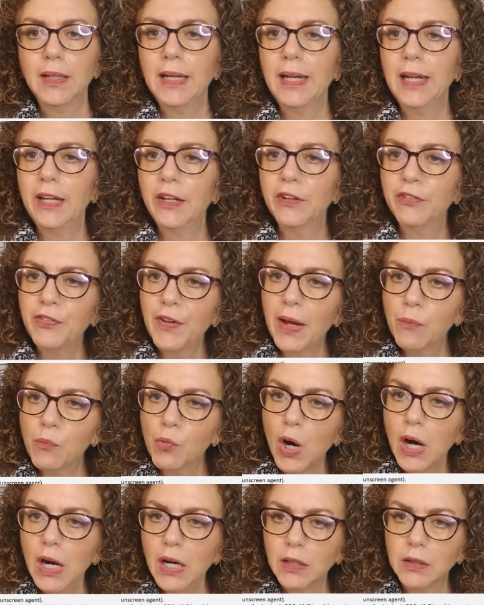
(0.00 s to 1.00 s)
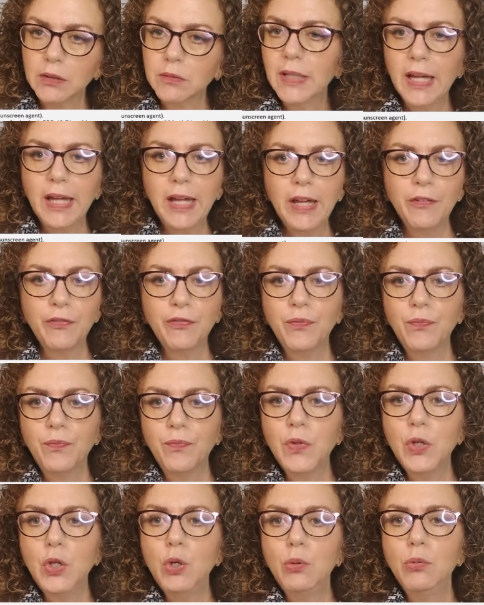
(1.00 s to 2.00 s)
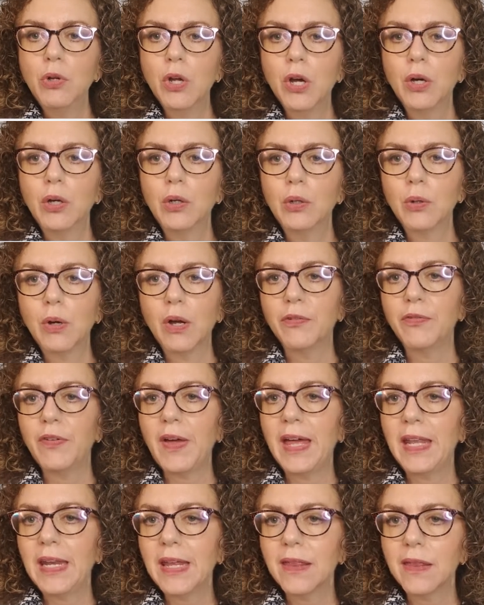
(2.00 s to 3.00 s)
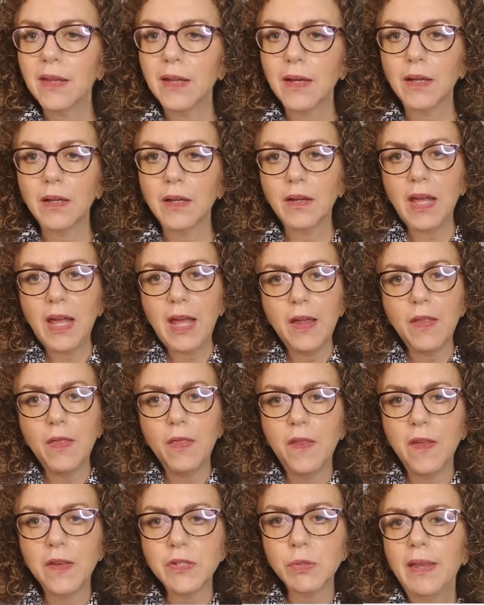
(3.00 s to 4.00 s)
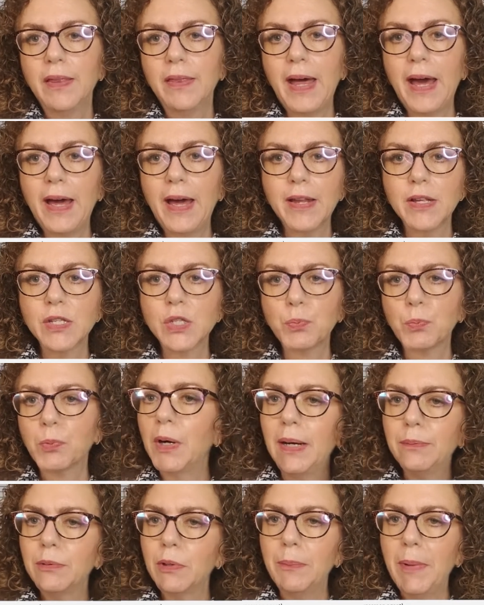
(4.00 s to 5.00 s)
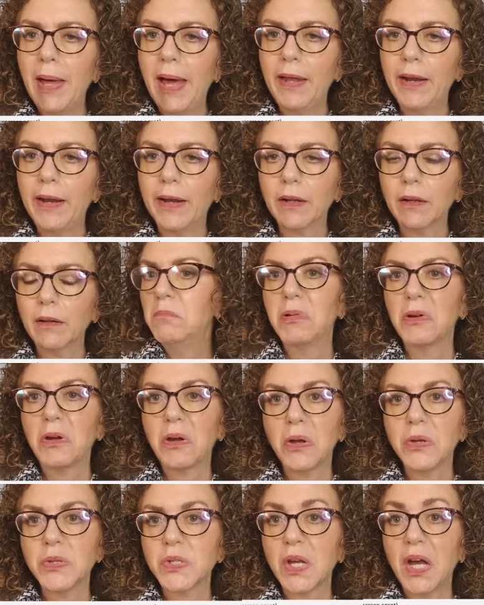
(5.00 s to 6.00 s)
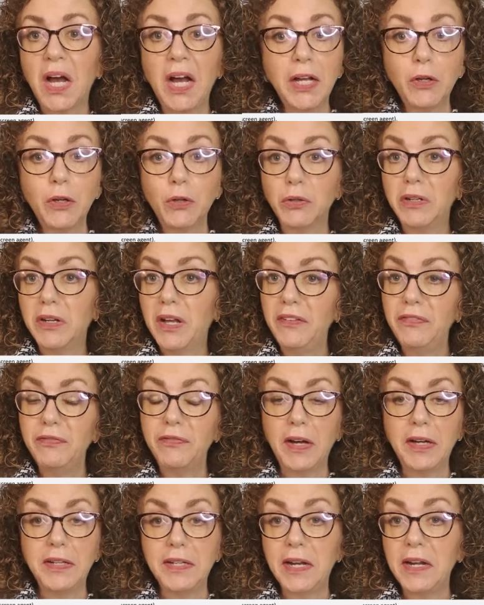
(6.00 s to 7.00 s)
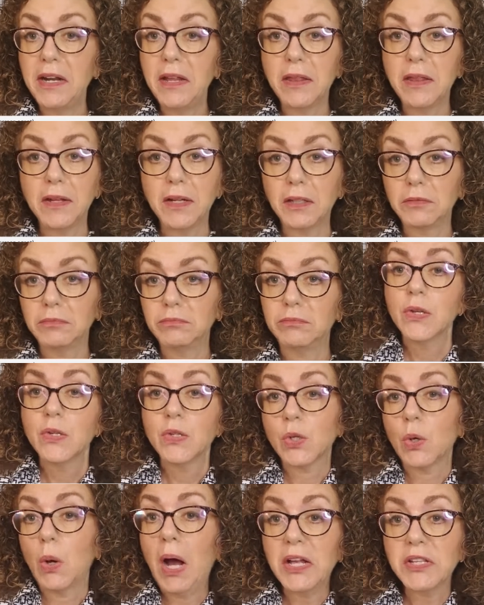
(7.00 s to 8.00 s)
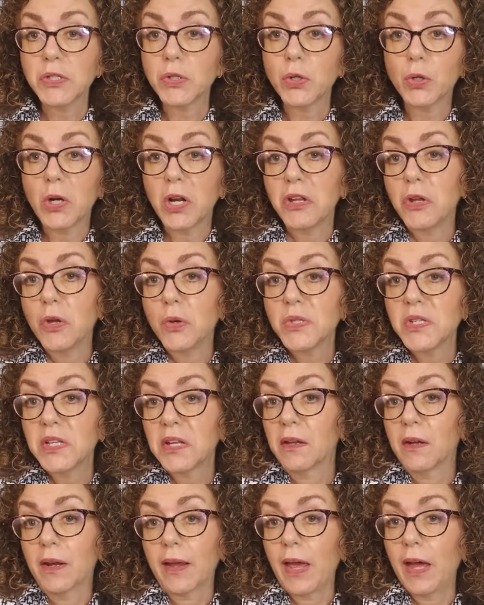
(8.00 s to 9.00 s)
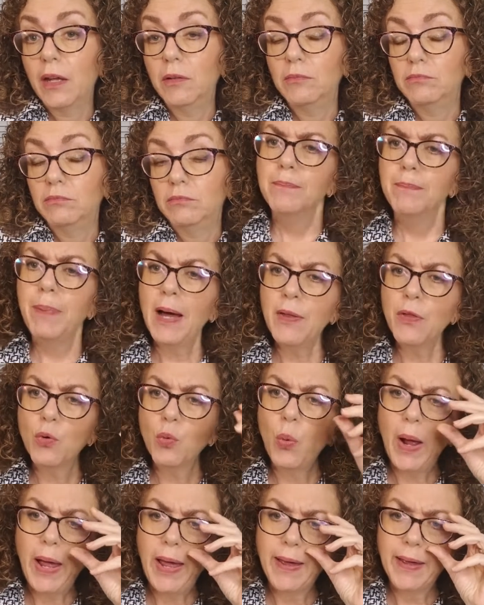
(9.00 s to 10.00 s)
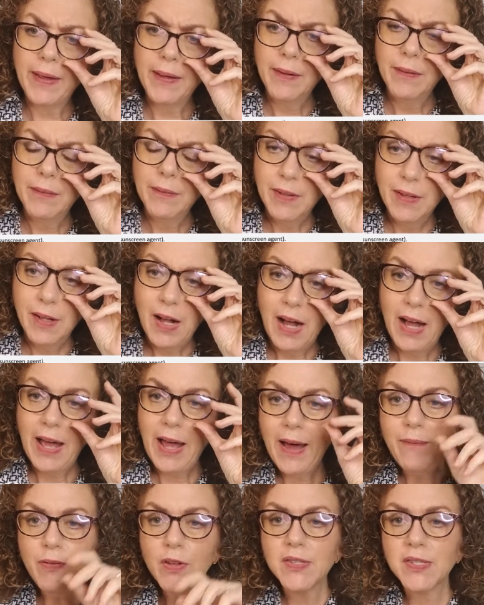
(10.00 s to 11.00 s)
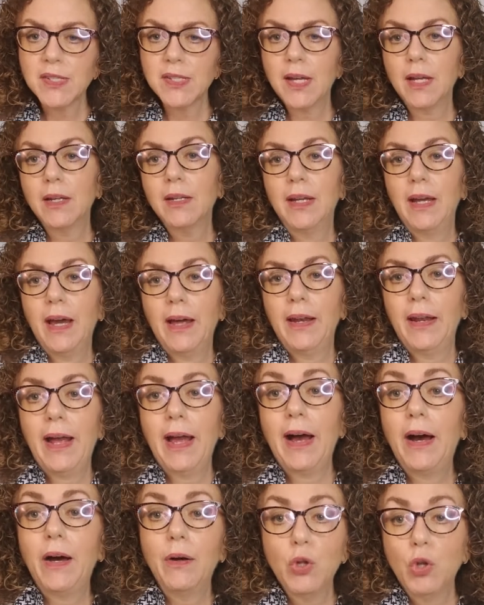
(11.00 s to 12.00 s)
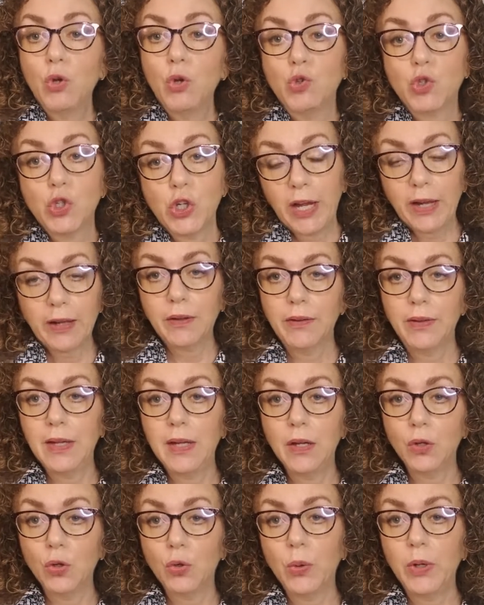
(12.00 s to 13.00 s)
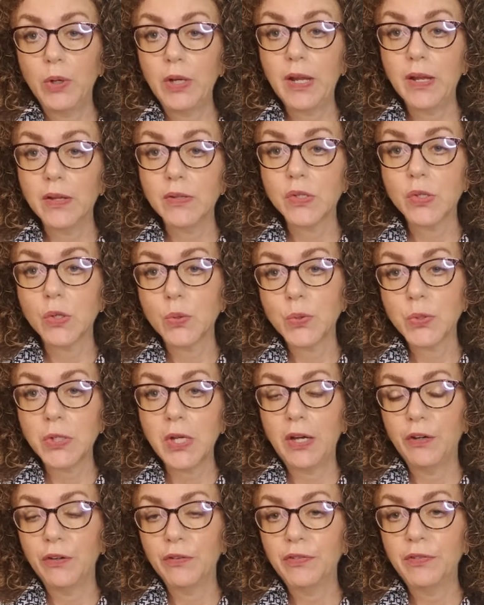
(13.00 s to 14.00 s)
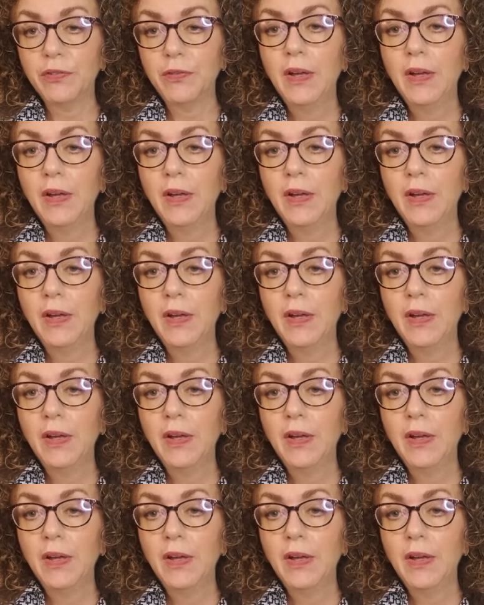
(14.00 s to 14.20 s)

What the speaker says: if I'm wrong. If you know of anything in this that is problematic, because I could not find anything. So I started using it again. By the way, I haven't said yet how you check the ingredients yourself.